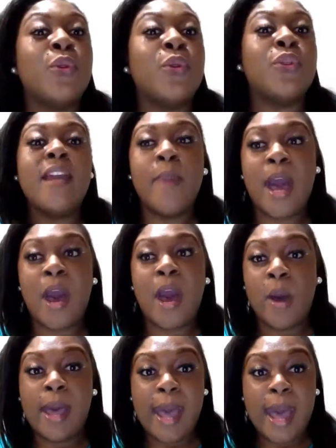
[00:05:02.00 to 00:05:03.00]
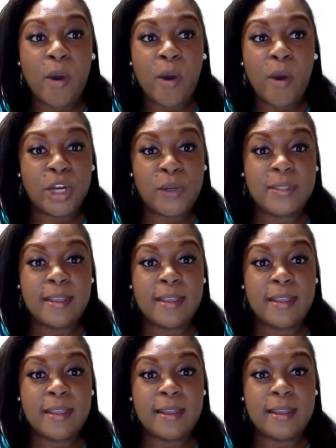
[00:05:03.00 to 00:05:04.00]
how are you taking
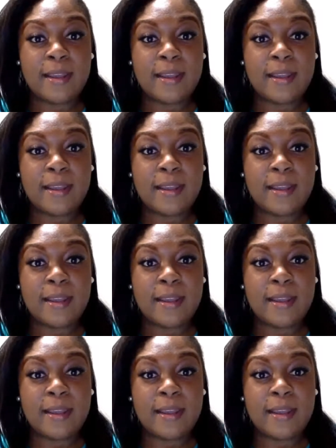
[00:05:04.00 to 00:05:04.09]
care of your